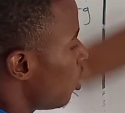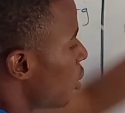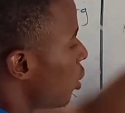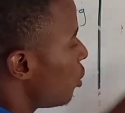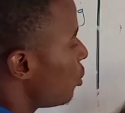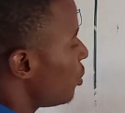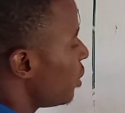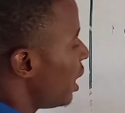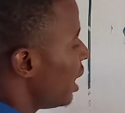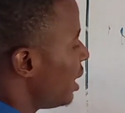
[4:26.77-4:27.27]

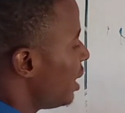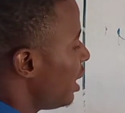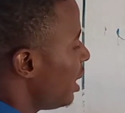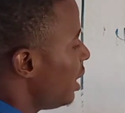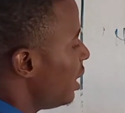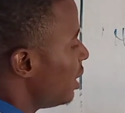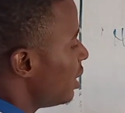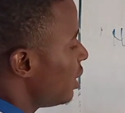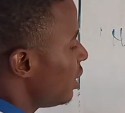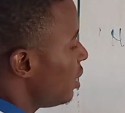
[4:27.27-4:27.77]
Of
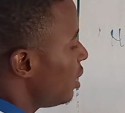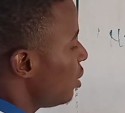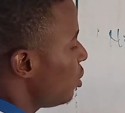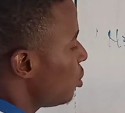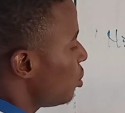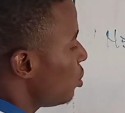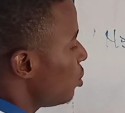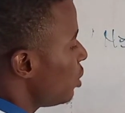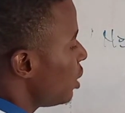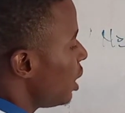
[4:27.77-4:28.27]
ethane,
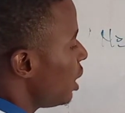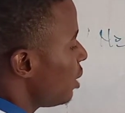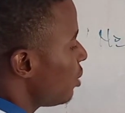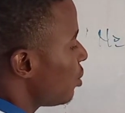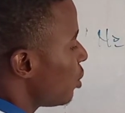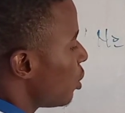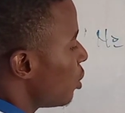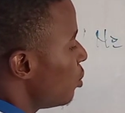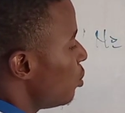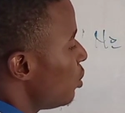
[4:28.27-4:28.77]

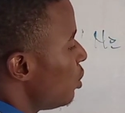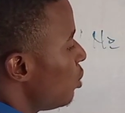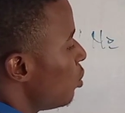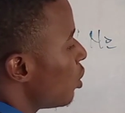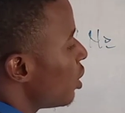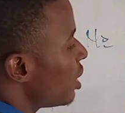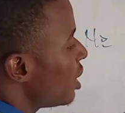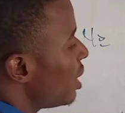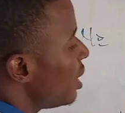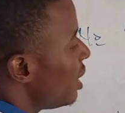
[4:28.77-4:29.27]
C2H4 will
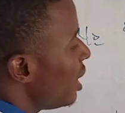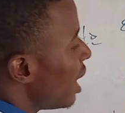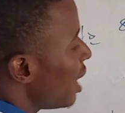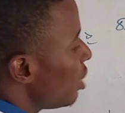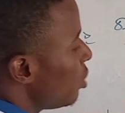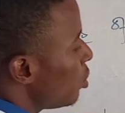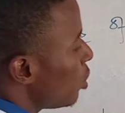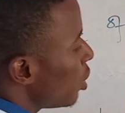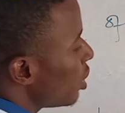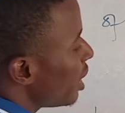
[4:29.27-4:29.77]
what?
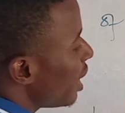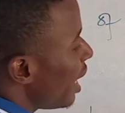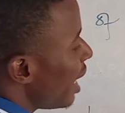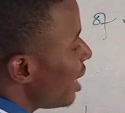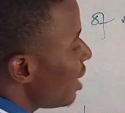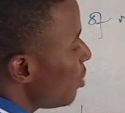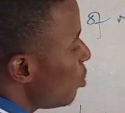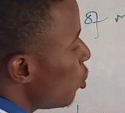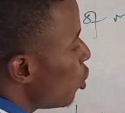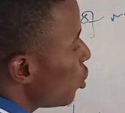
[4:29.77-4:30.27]
React with what?
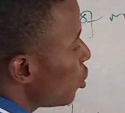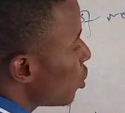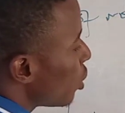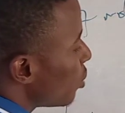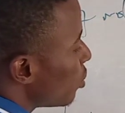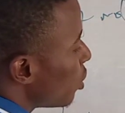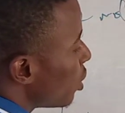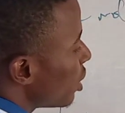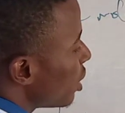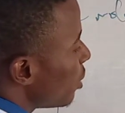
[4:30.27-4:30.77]
S moles
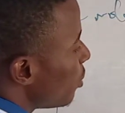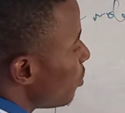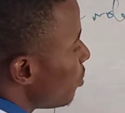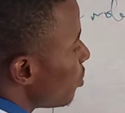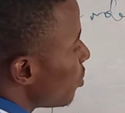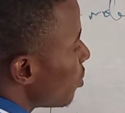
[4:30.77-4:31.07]
of what?